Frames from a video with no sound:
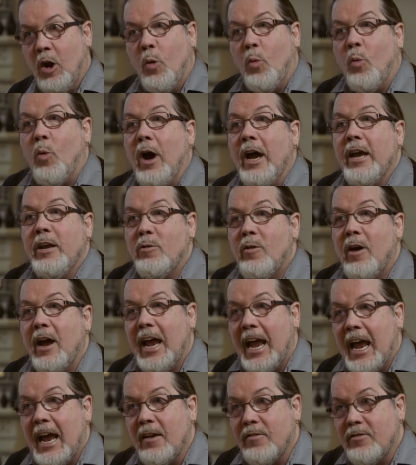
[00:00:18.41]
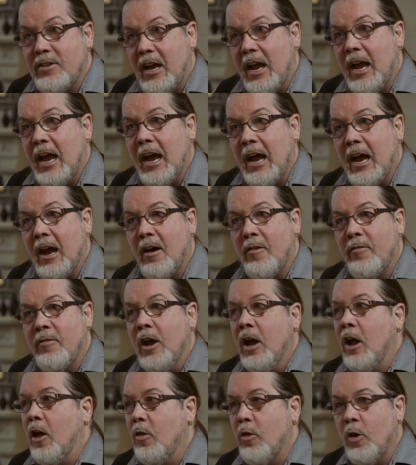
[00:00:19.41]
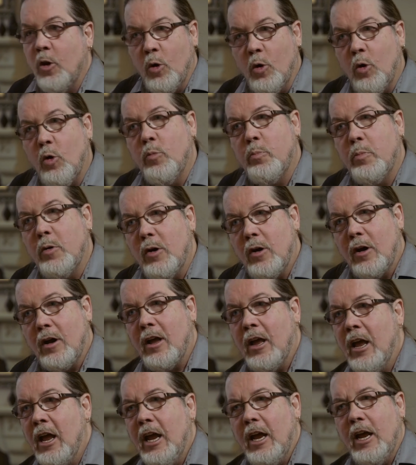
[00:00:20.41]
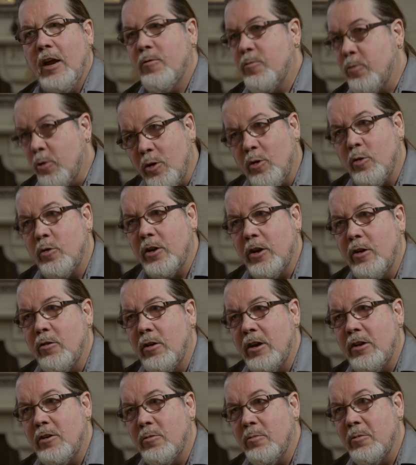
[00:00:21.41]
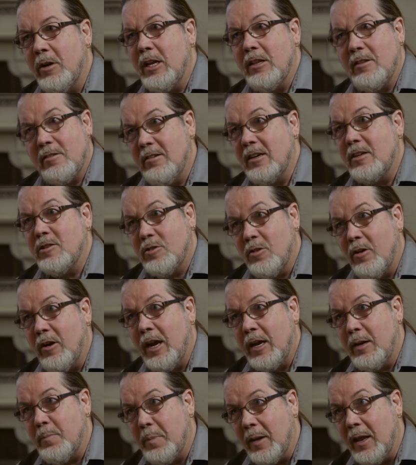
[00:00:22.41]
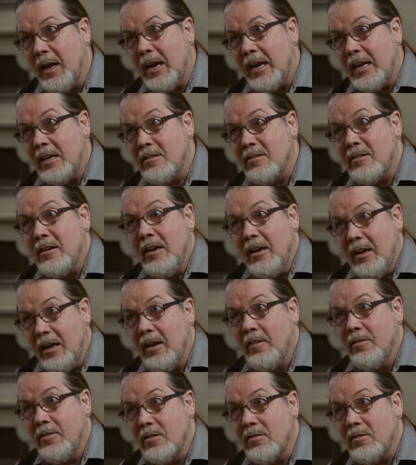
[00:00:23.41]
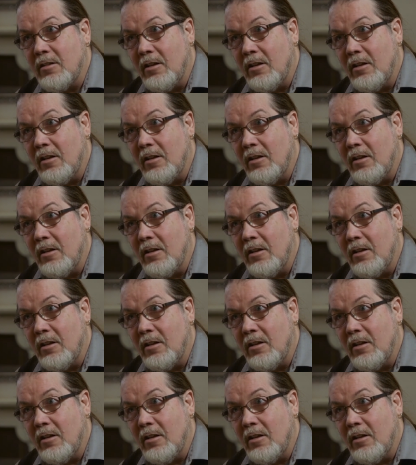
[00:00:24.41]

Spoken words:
Why do I have to have the whole book if we're only going to read 6 or 8 plays in this